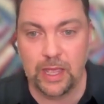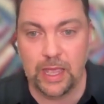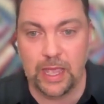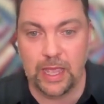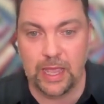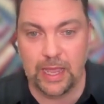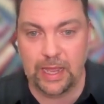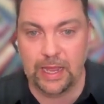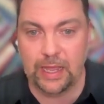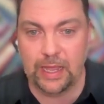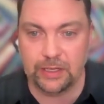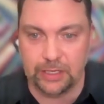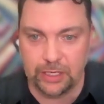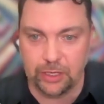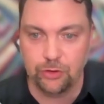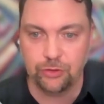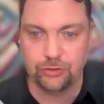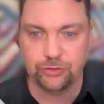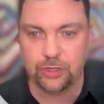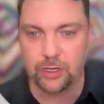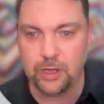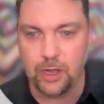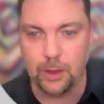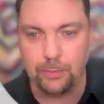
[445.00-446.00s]
And
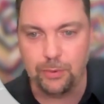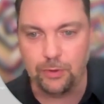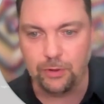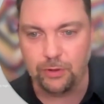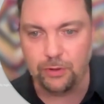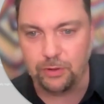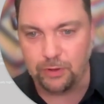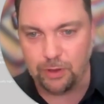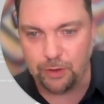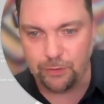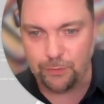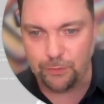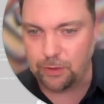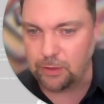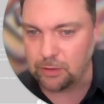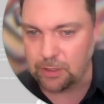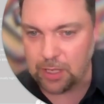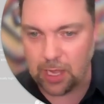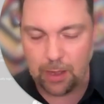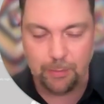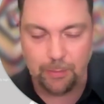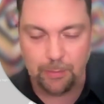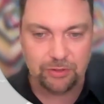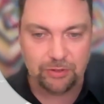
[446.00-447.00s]
here's a couple
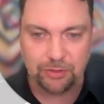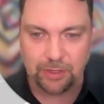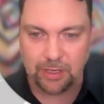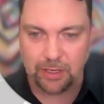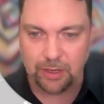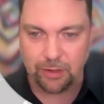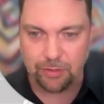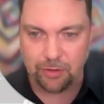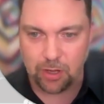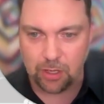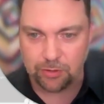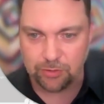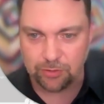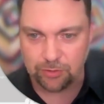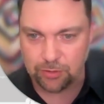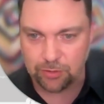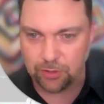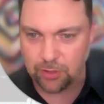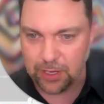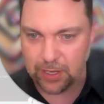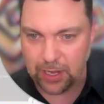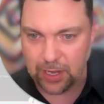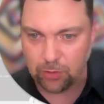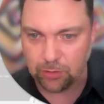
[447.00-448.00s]
comments that I thought
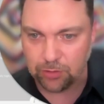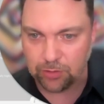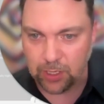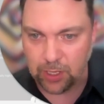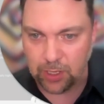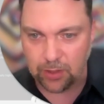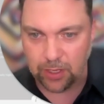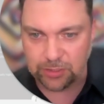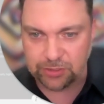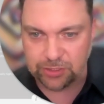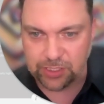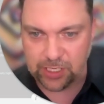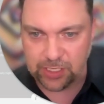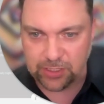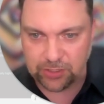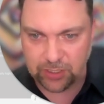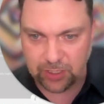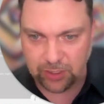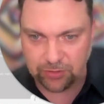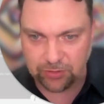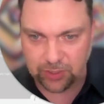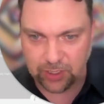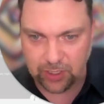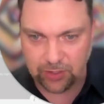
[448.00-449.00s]
stood out.
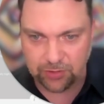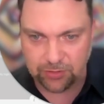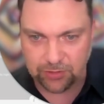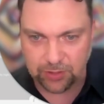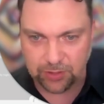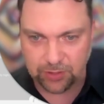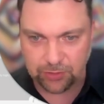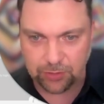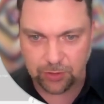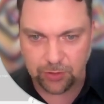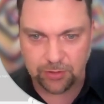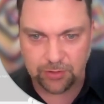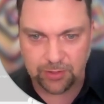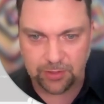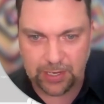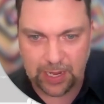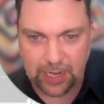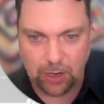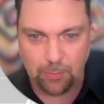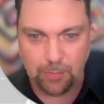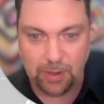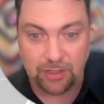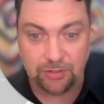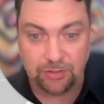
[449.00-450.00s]
JJ says, It's currently
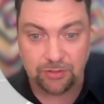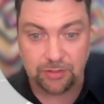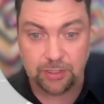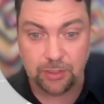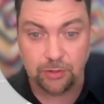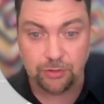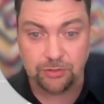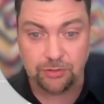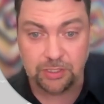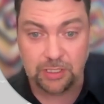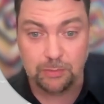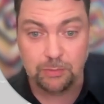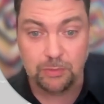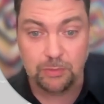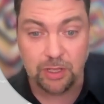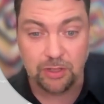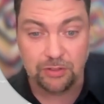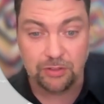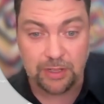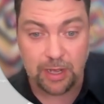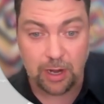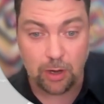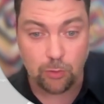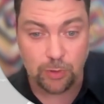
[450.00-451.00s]
how my sales team
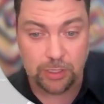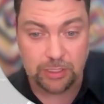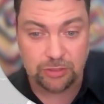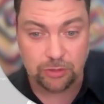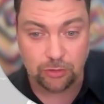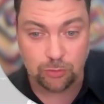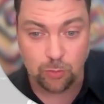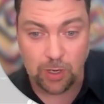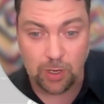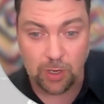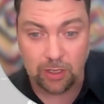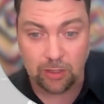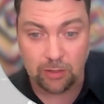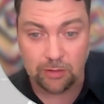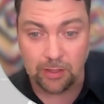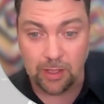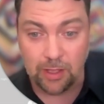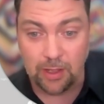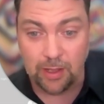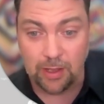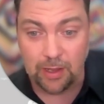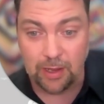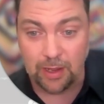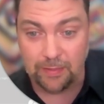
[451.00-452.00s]
does outreach as well.
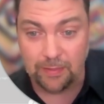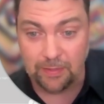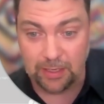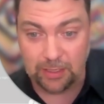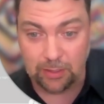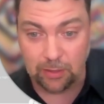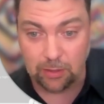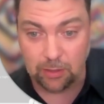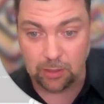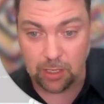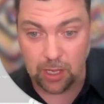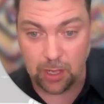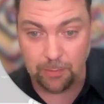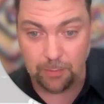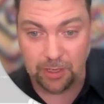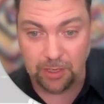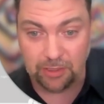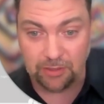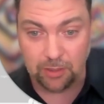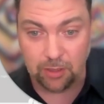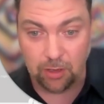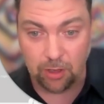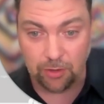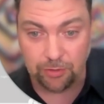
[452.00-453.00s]
And then he
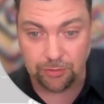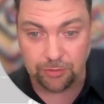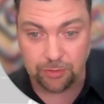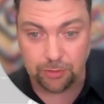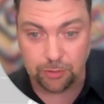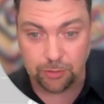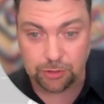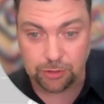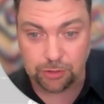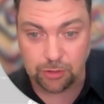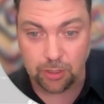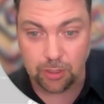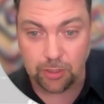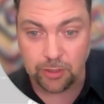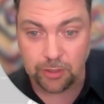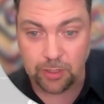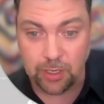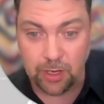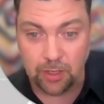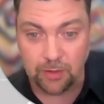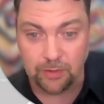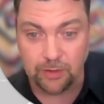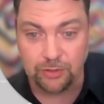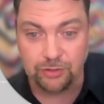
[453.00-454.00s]
commented also, Shaun,
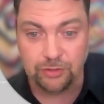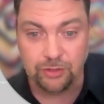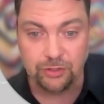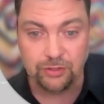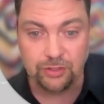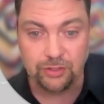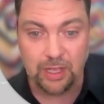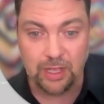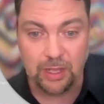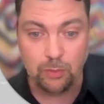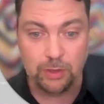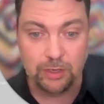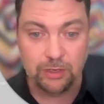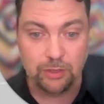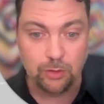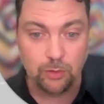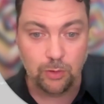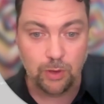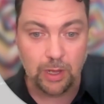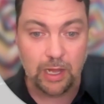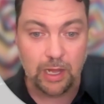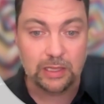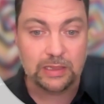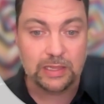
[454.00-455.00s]
let's just say we
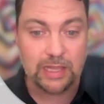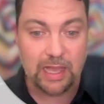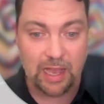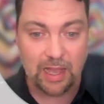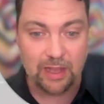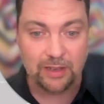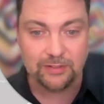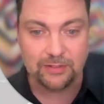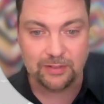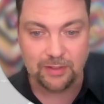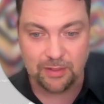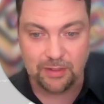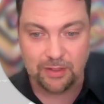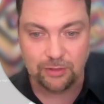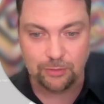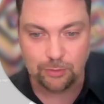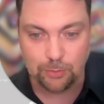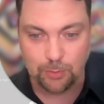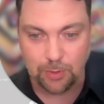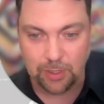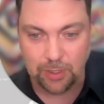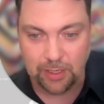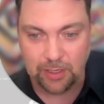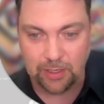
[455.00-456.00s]
do a lot
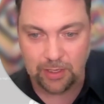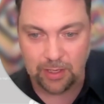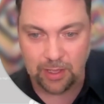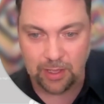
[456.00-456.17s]
this way.